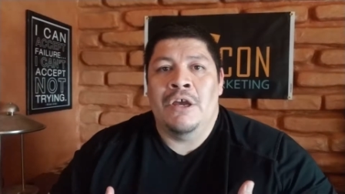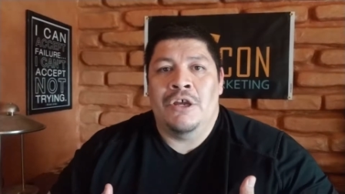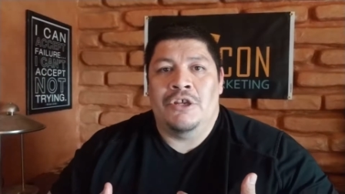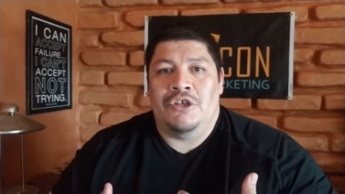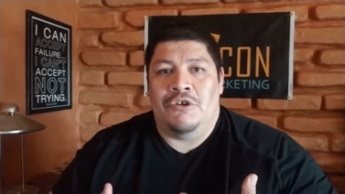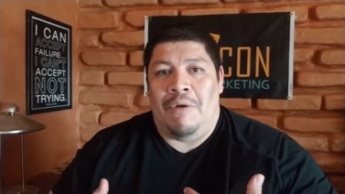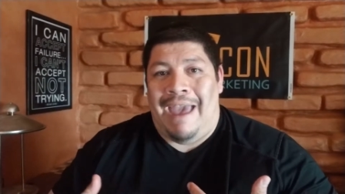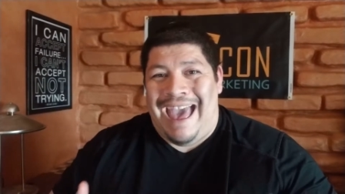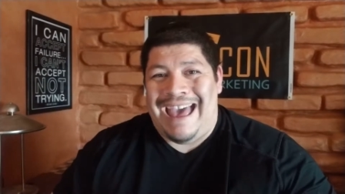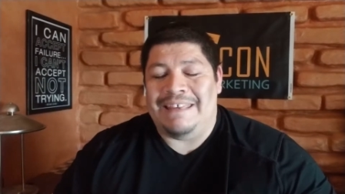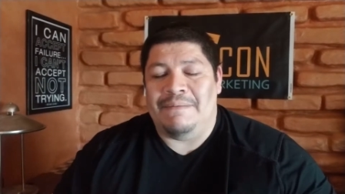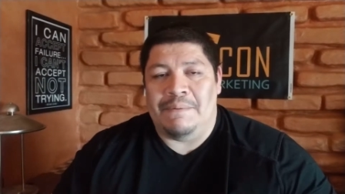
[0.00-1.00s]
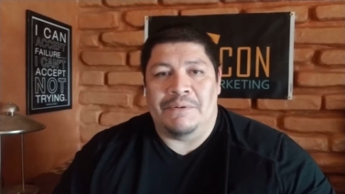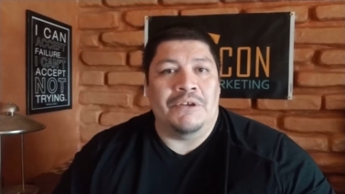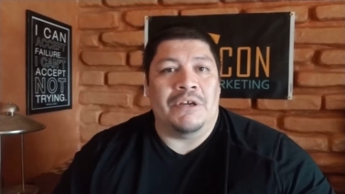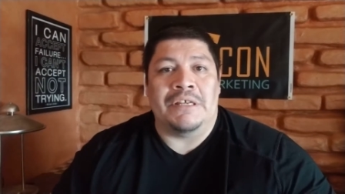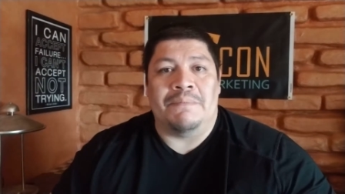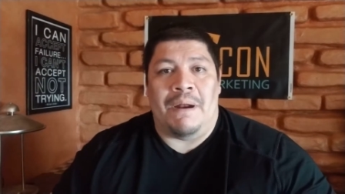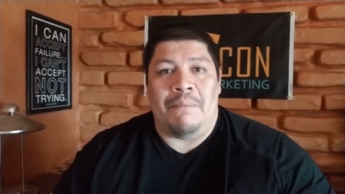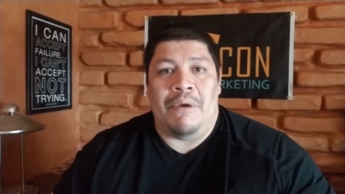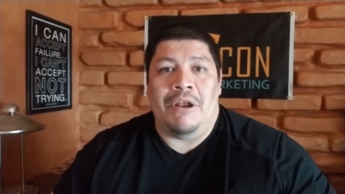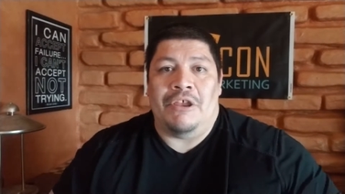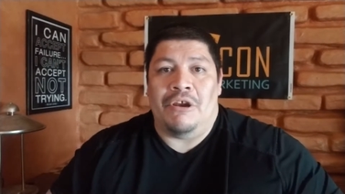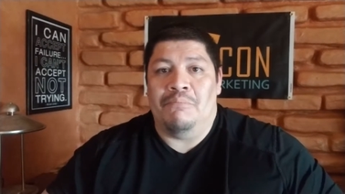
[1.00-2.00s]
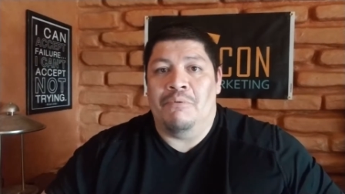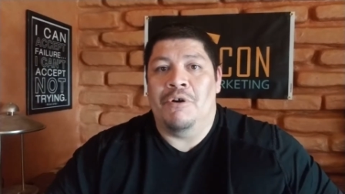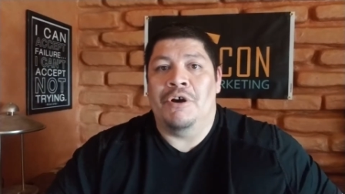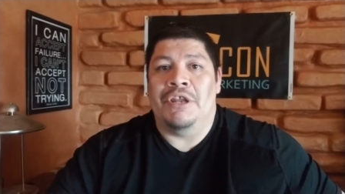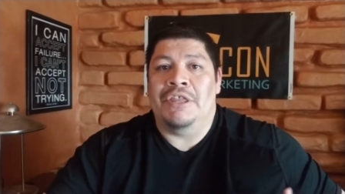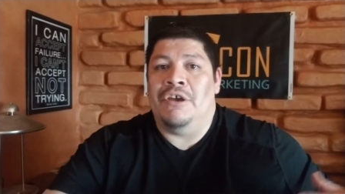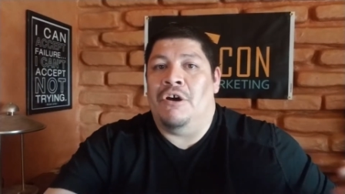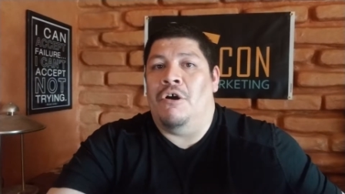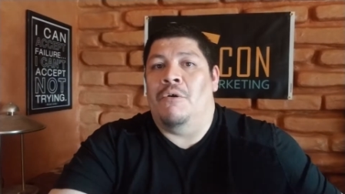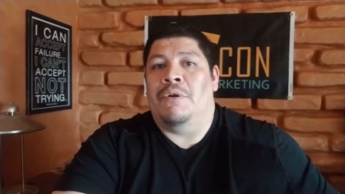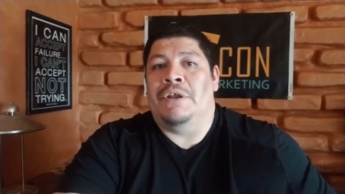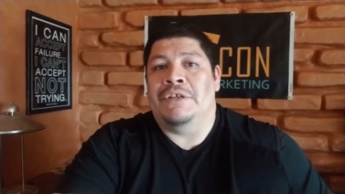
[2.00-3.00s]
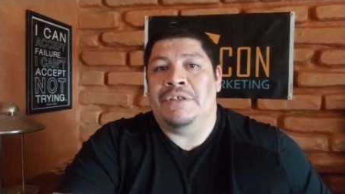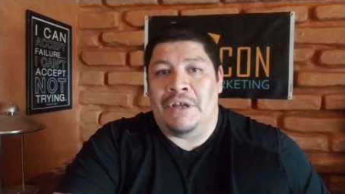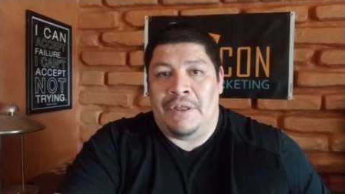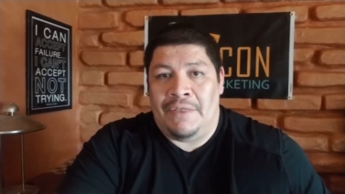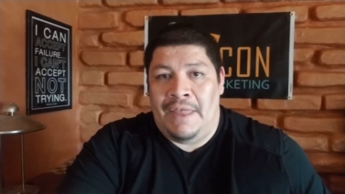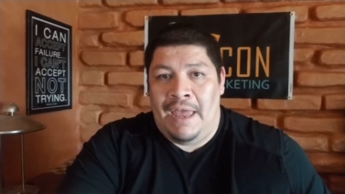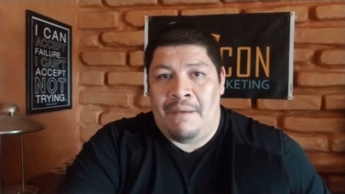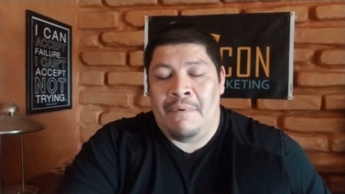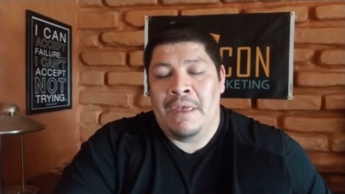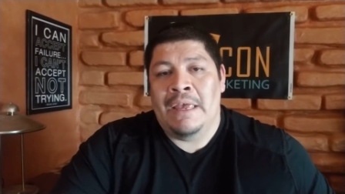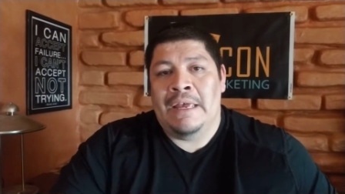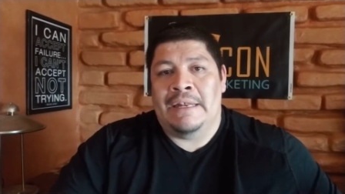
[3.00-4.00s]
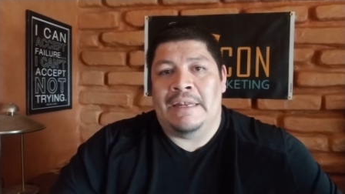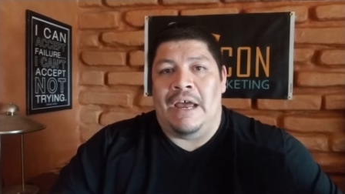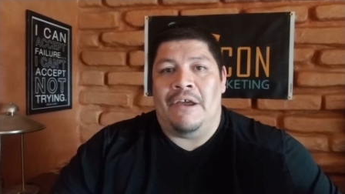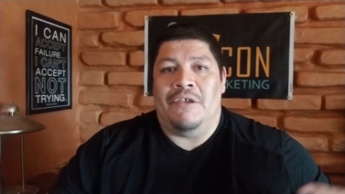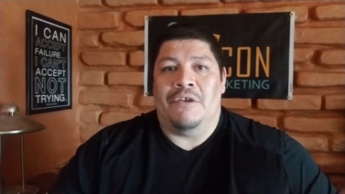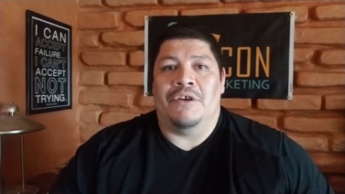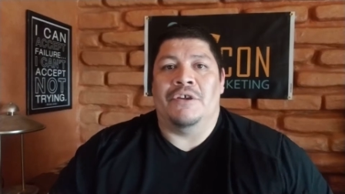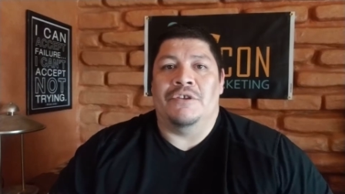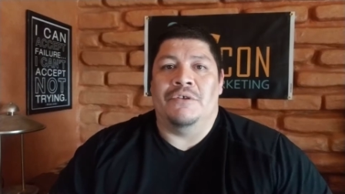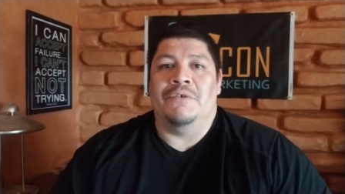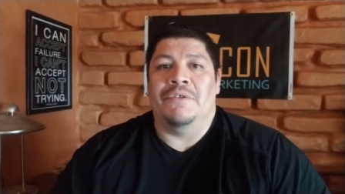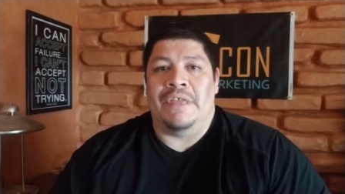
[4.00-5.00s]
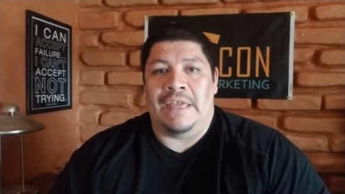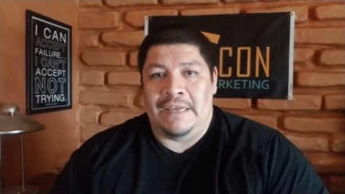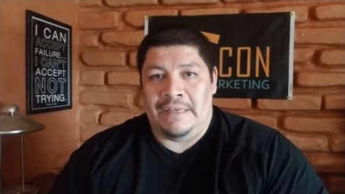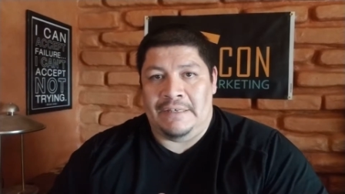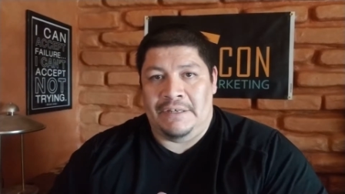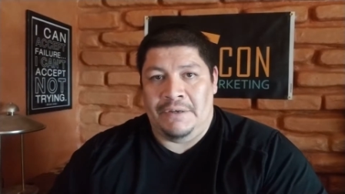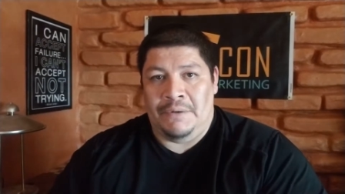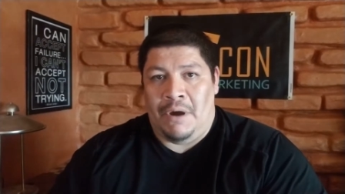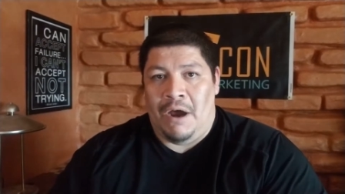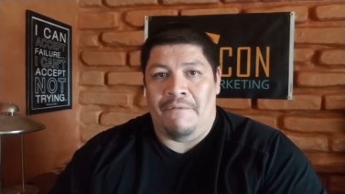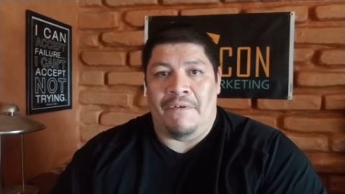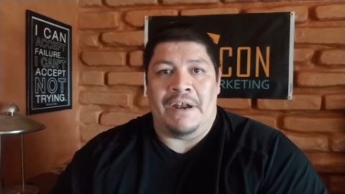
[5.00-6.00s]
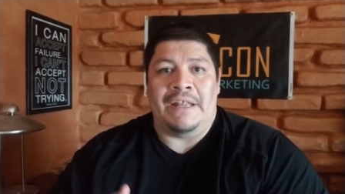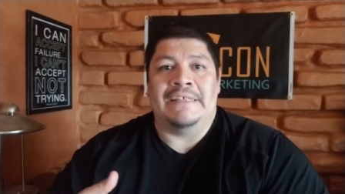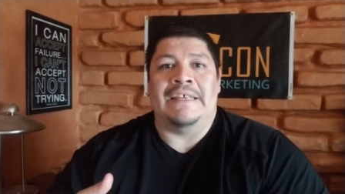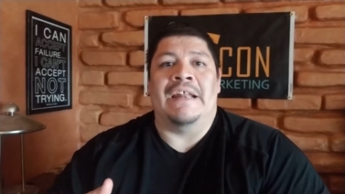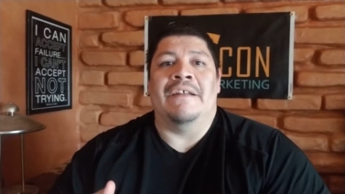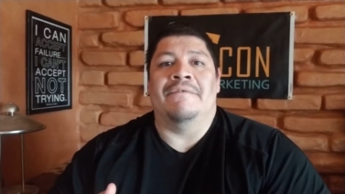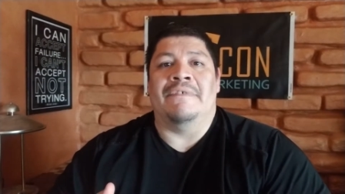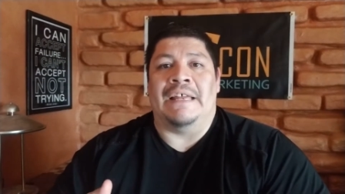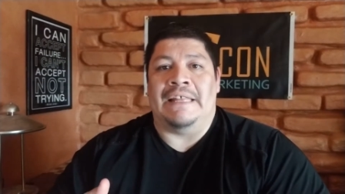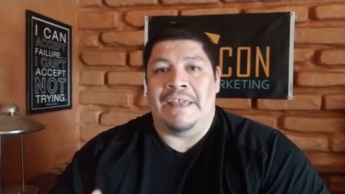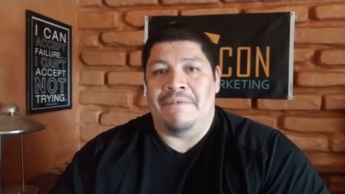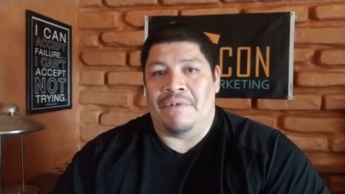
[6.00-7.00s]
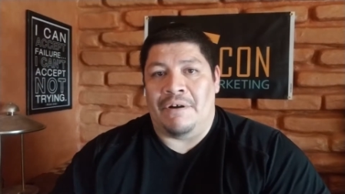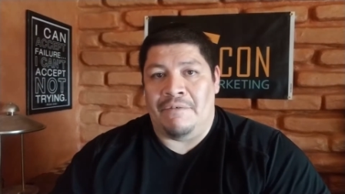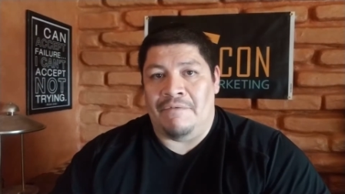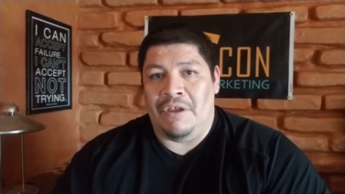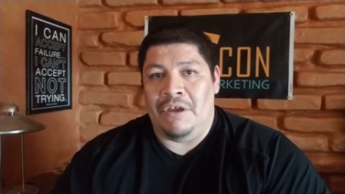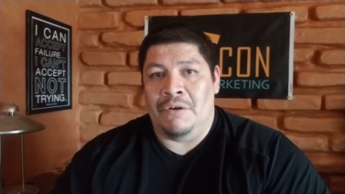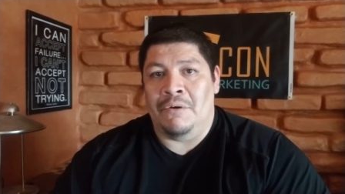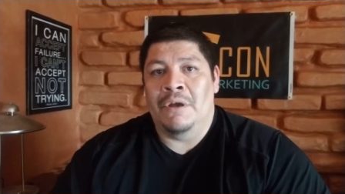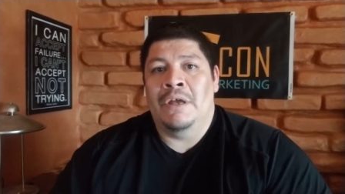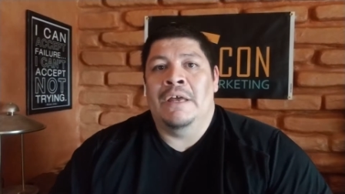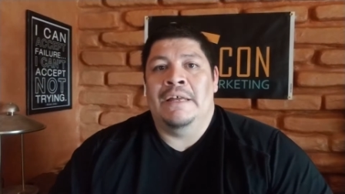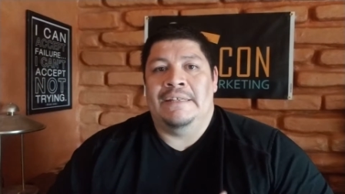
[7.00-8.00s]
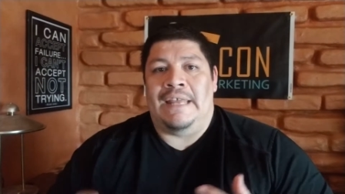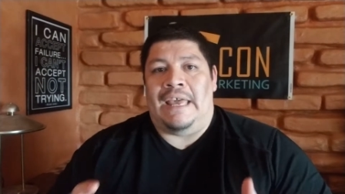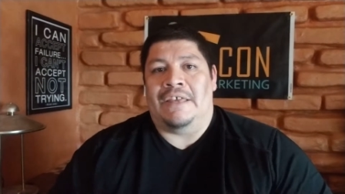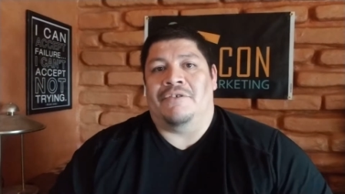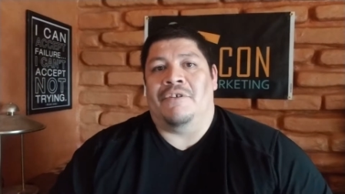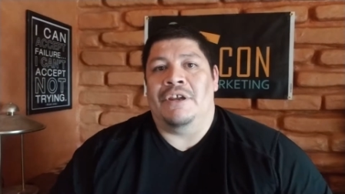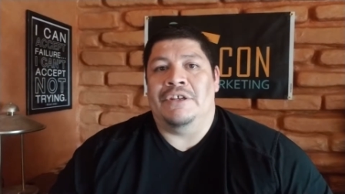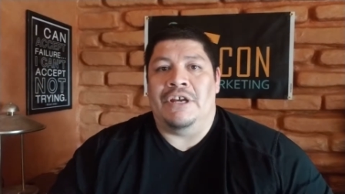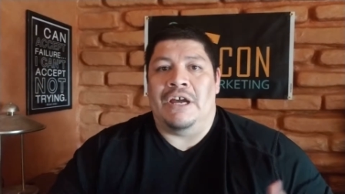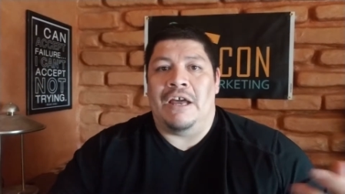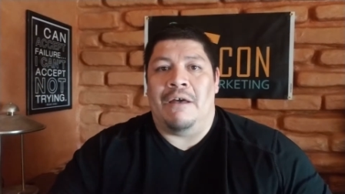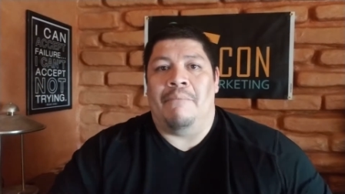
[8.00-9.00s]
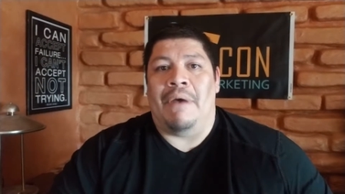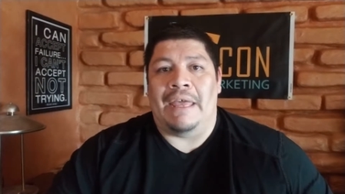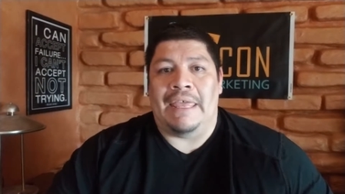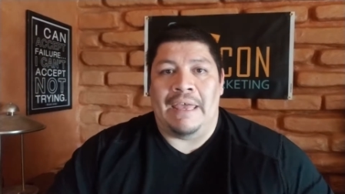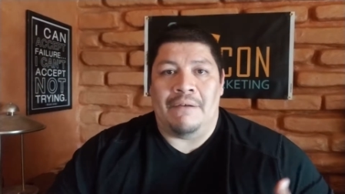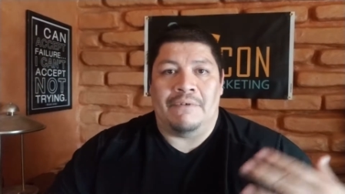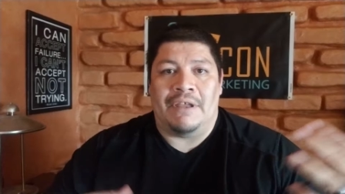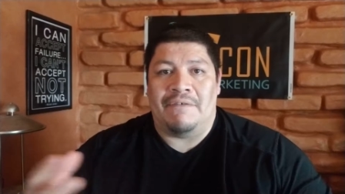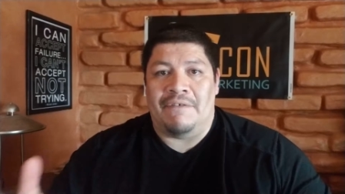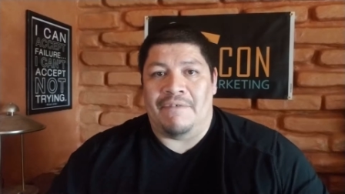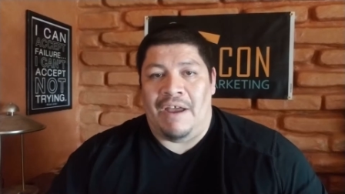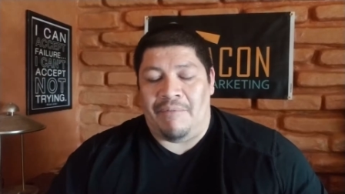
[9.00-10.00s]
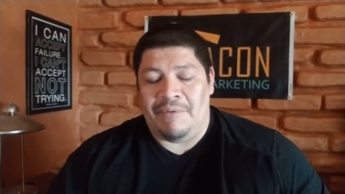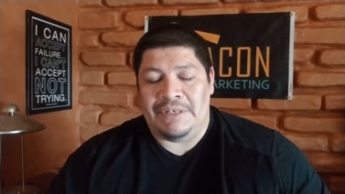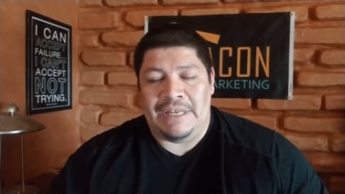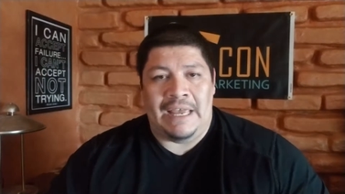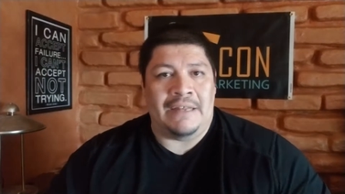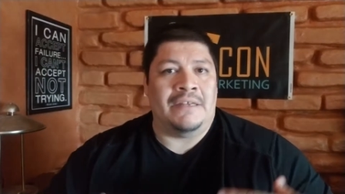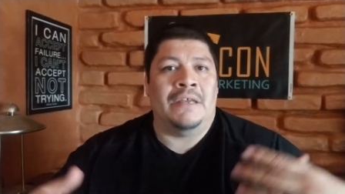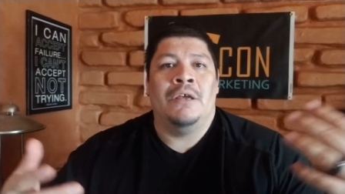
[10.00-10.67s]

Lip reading: to ask people to do, because primarily you're putting the onus on them. Now, you could do things to offer an incentive, like leave a review, take a screenshot, come back in, we'll give you 5%,